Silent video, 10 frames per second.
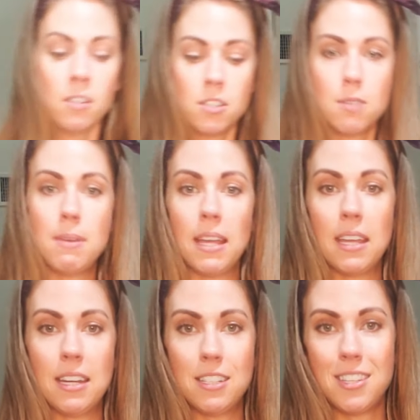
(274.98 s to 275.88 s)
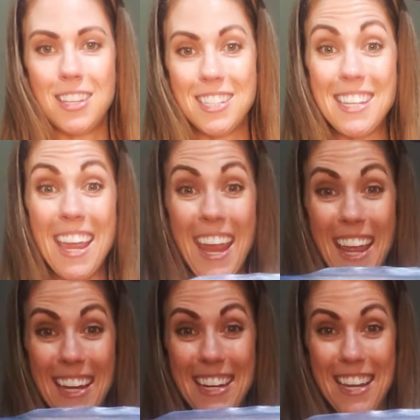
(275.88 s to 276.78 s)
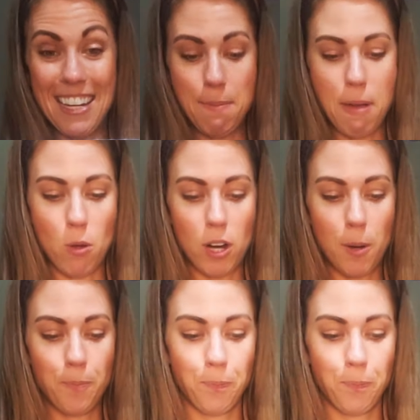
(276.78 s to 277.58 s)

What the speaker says: to make it into this handy dandy powder.